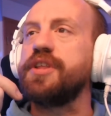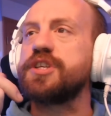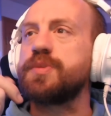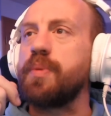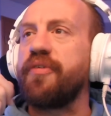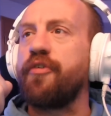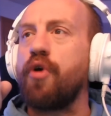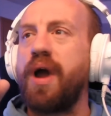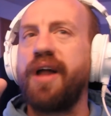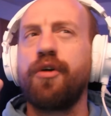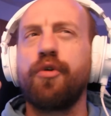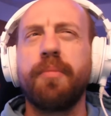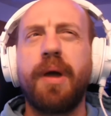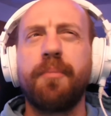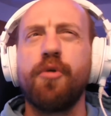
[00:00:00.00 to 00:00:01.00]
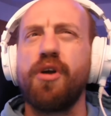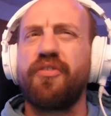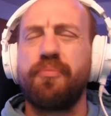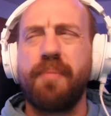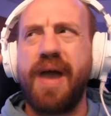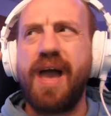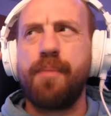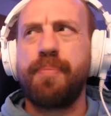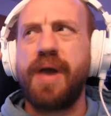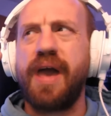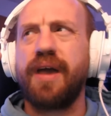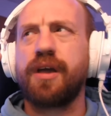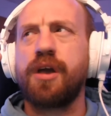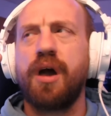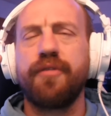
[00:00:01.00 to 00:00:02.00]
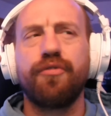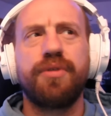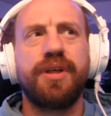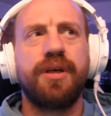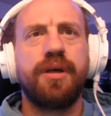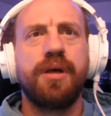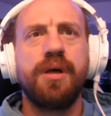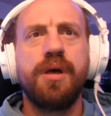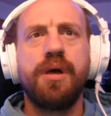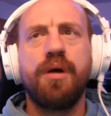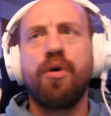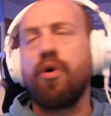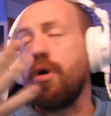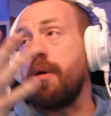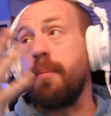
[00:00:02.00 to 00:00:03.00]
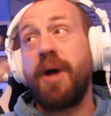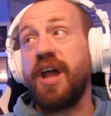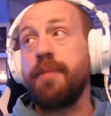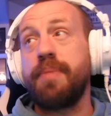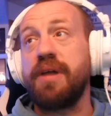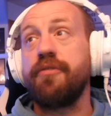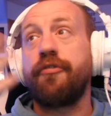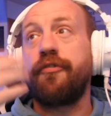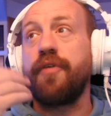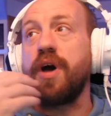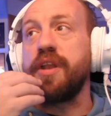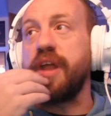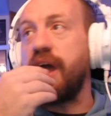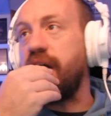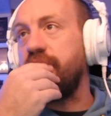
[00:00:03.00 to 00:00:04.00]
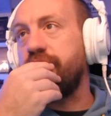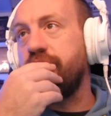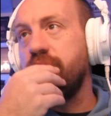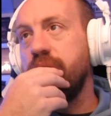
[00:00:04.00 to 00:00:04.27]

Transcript: this before. I don't remember if MatPat covered it or it might have been FuhNaff,